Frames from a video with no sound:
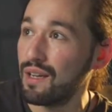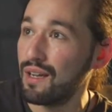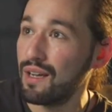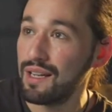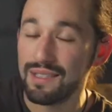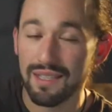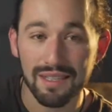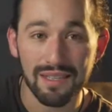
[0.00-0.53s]
It's
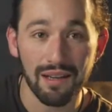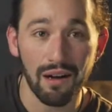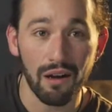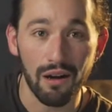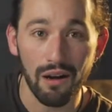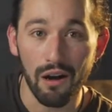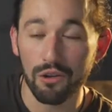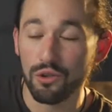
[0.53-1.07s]
a
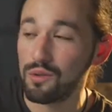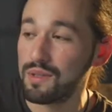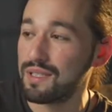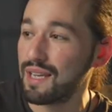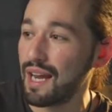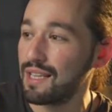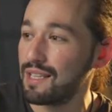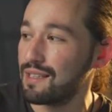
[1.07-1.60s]
ultra
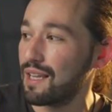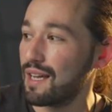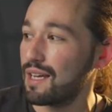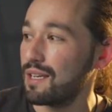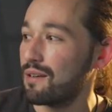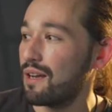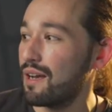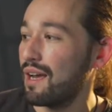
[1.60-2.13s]
silent light.
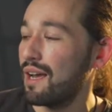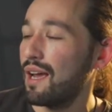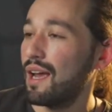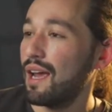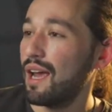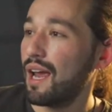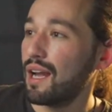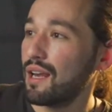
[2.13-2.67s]

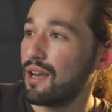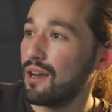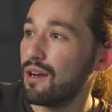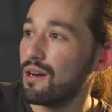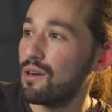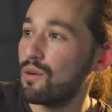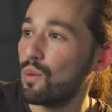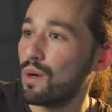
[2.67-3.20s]
And here
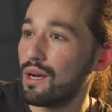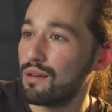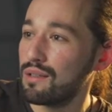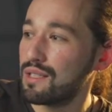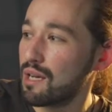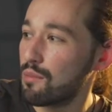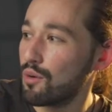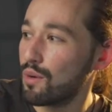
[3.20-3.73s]
we are
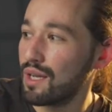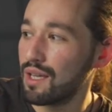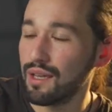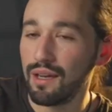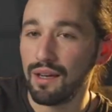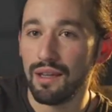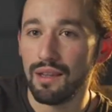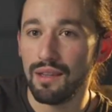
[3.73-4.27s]
demoing
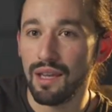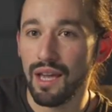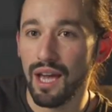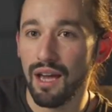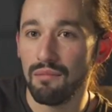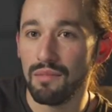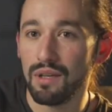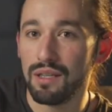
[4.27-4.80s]
the
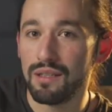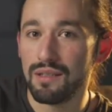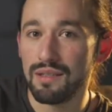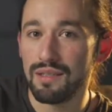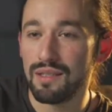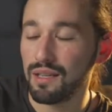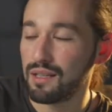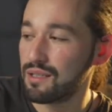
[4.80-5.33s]

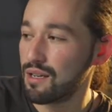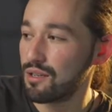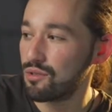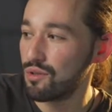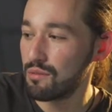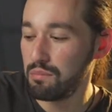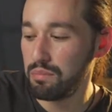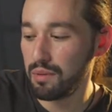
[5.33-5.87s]

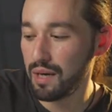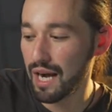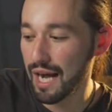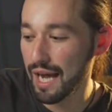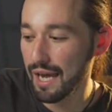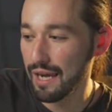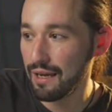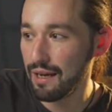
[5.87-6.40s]
M600
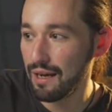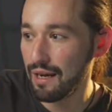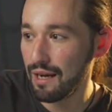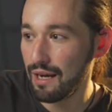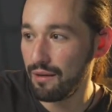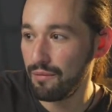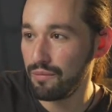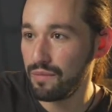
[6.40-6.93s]
Buy.
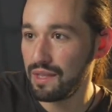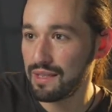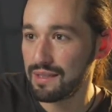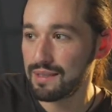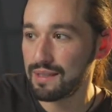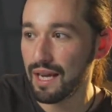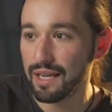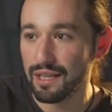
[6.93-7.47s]
This
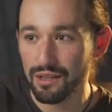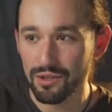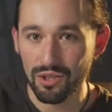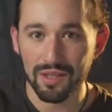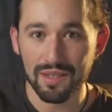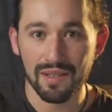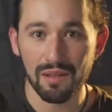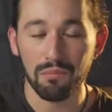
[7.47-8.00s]
light is
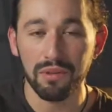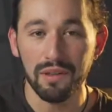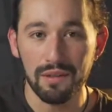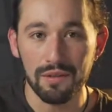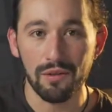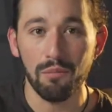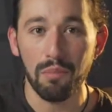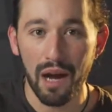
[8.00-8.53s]
just simply
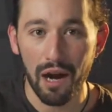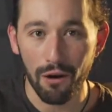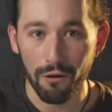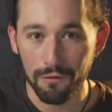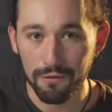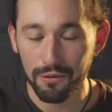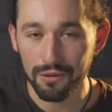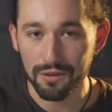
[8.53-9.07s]
too
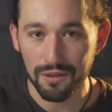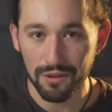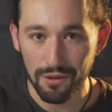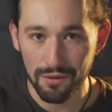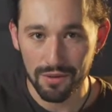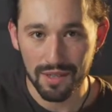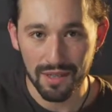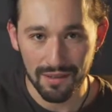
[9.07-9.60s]
powerful to
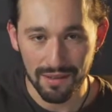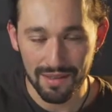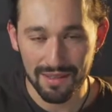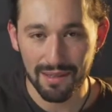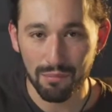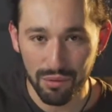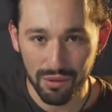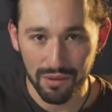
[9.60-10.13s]
use it in a
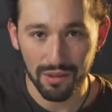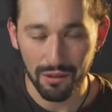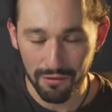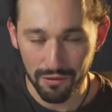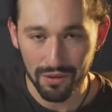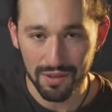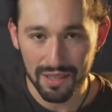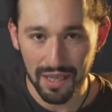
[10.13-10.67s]
simple interview
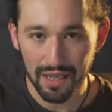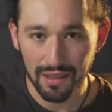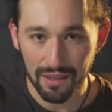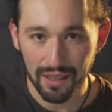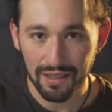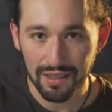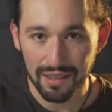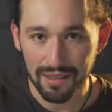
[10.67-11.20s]
setting like
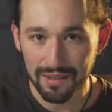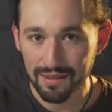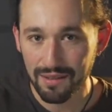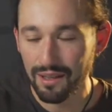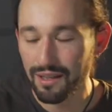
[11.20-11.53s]
this.